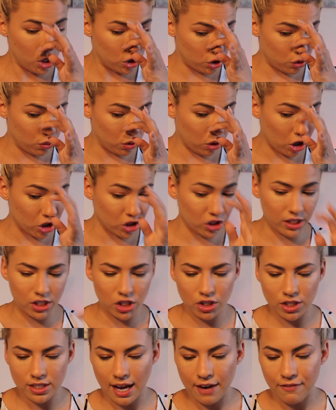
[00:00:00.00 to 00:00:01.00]
Due largely
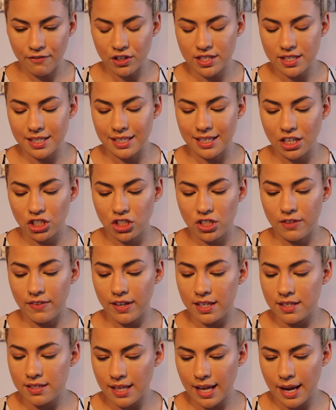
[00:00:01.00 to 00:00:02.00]
to his efforts, the Nation of
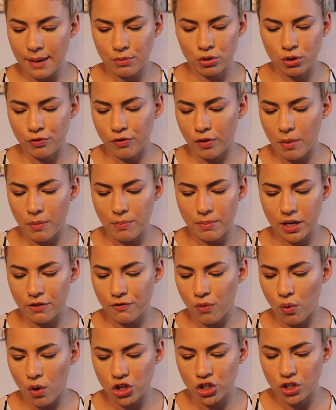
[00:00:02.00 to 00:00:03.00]
Islam grew from a mere
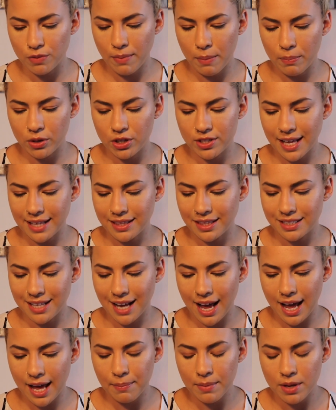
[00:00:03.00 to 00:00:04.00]
400 members at the
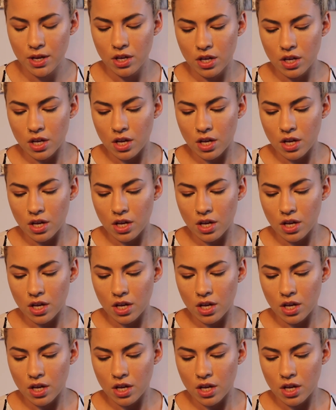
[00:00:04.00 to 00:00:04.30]
time.